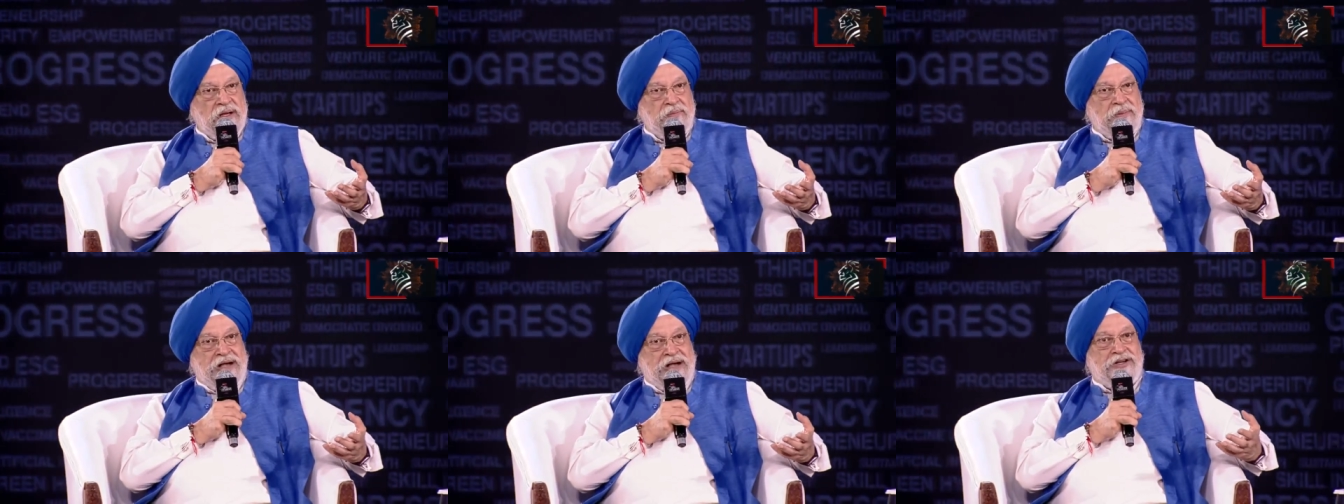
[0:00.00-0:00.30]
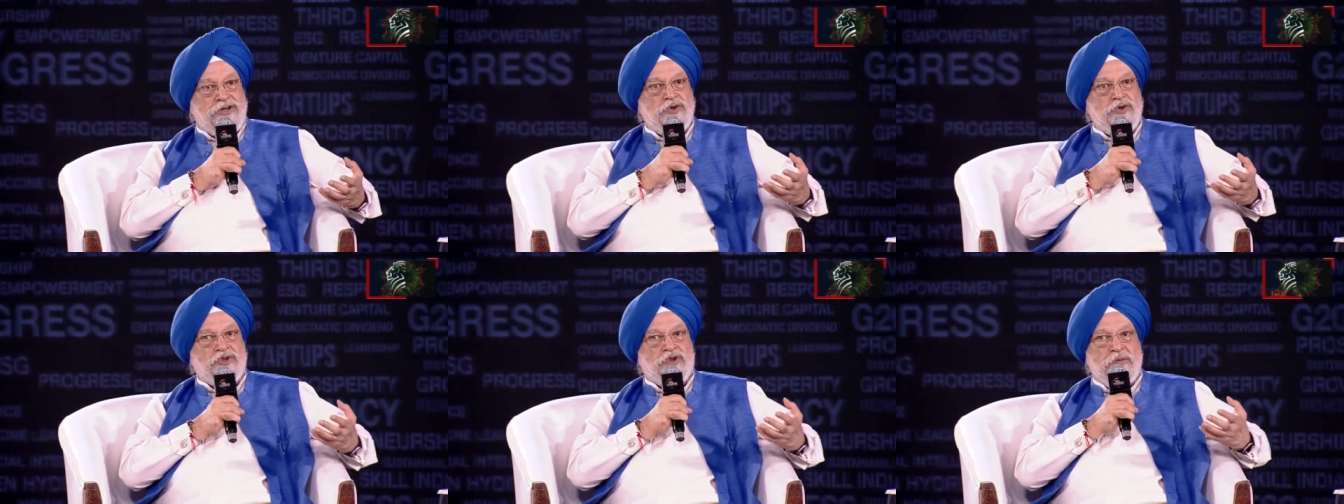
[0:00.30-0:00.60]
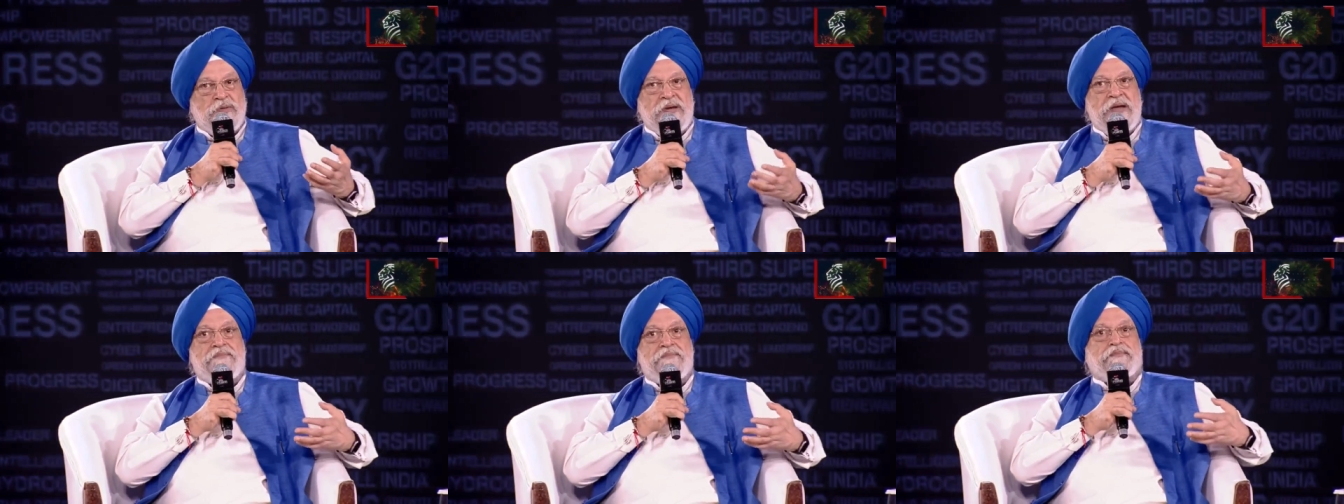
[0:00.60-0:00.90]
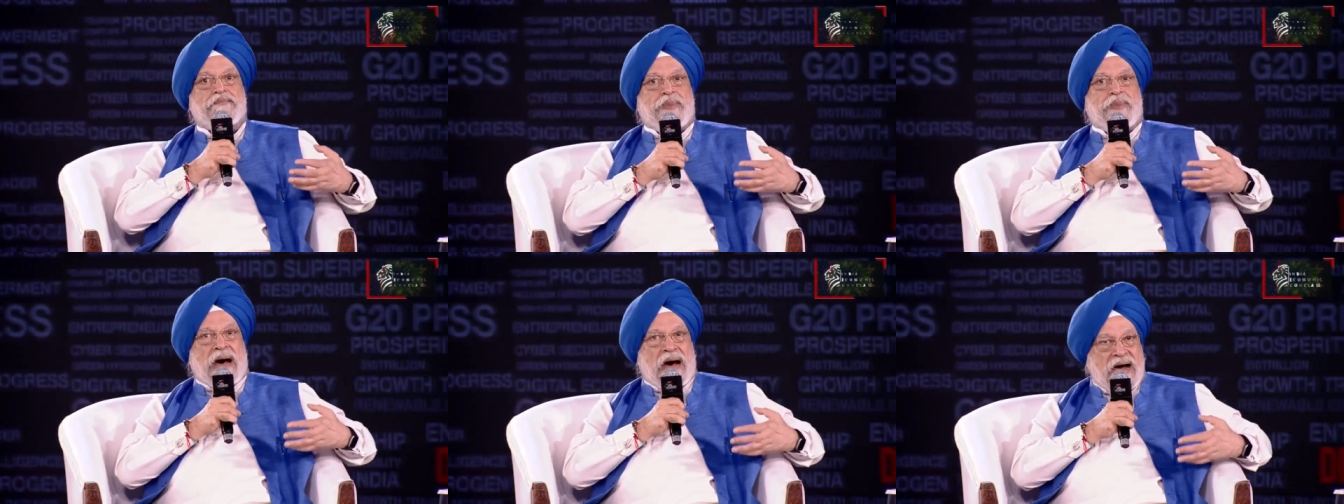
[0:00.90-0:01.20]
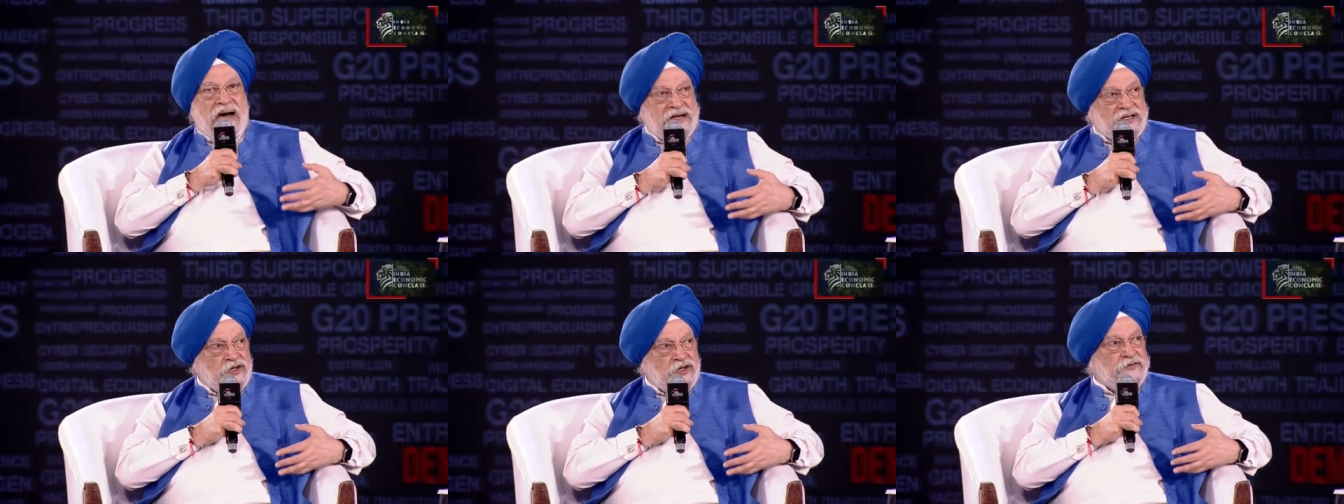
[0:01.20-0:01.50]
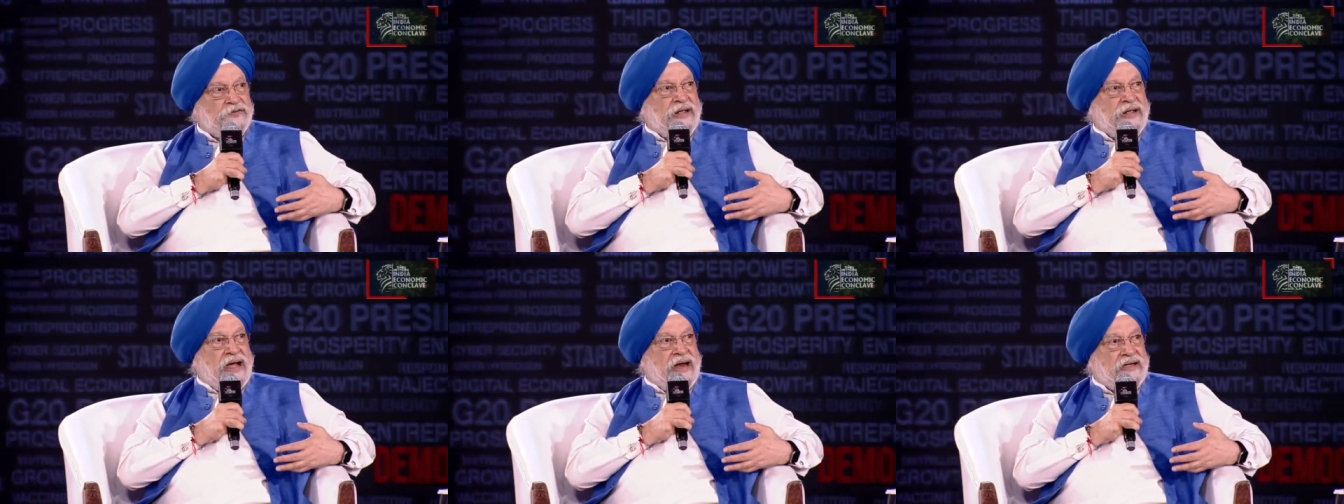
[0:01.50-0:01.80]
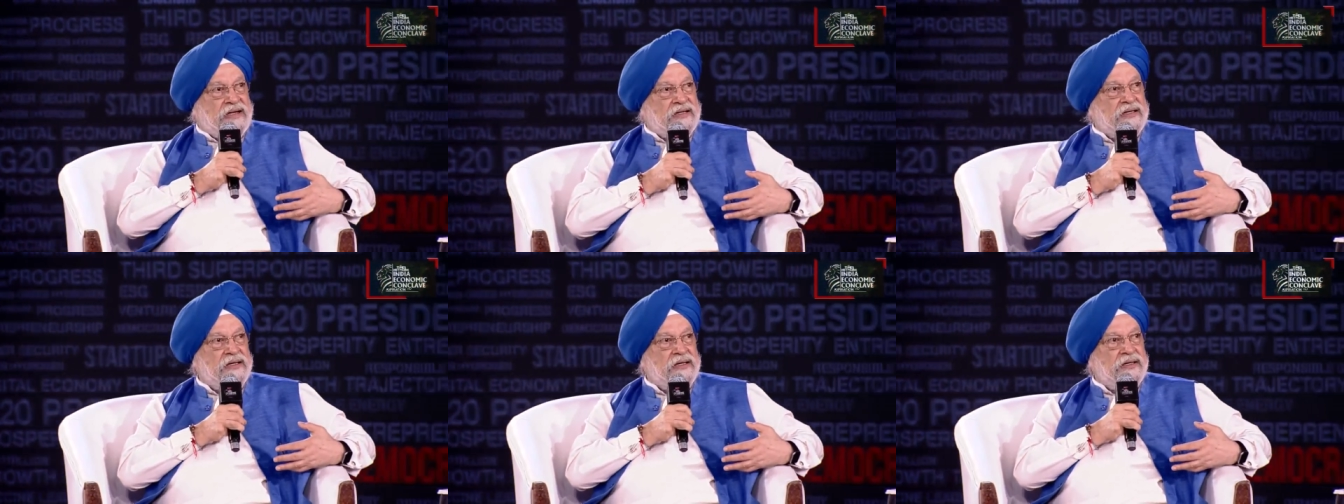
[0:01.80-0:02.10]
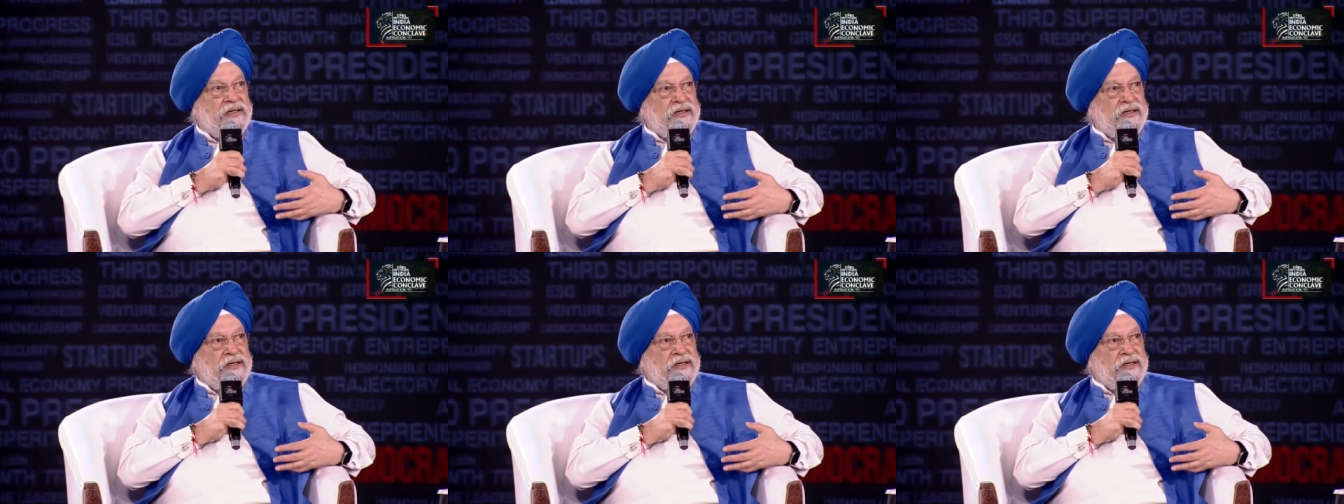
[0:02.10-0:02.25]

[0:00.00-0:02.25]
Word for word: But you should be part of that